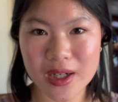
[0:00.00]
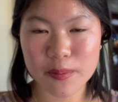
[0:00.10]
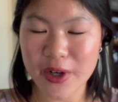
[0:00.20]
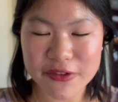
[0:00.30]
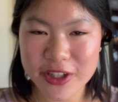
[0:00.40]

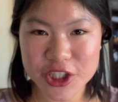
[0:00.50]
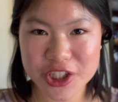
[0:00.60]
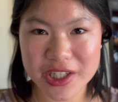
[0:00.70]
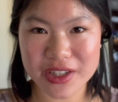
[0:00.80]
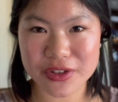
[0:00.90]

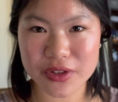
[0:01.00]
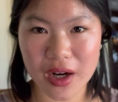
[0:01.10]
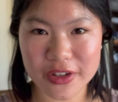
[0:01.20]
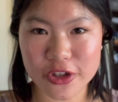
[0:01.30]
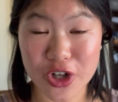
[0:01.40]
privileged kid who
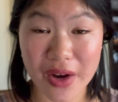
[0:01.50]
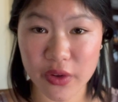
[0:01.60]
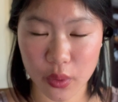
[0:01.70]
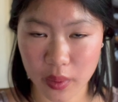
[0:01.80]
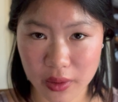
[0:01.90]
got to travel
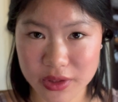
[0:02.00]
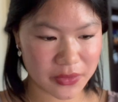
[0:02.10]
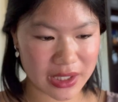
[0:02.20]
the world.